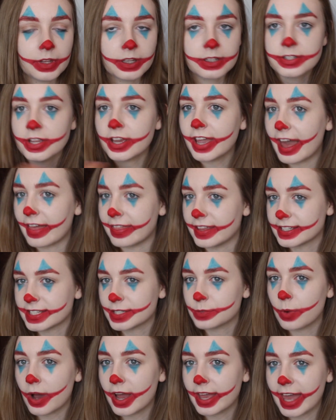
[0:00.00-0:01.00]
So yeah, this
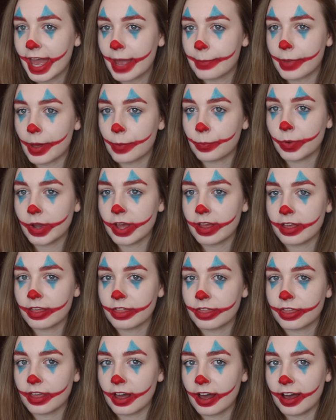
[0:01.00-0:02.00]
is what I came up
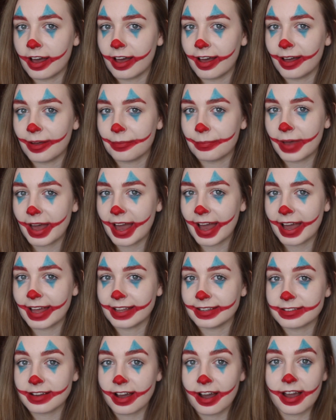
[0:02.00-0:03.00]
with,
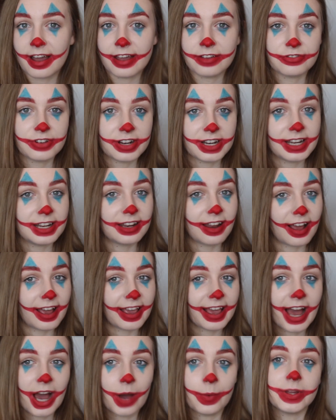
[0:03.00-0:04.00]
and I really
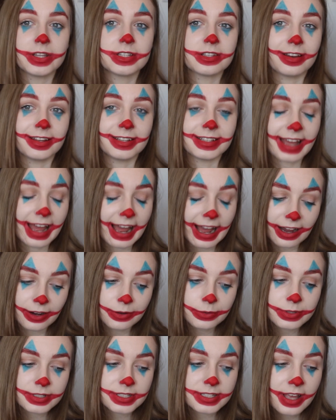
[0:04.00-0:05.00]
like how it turned
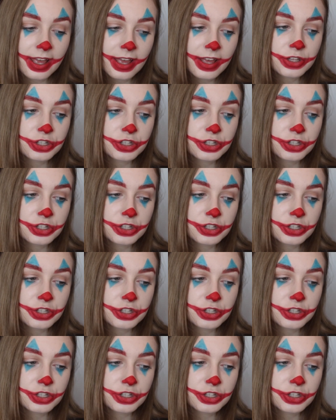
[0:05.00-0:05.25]
out.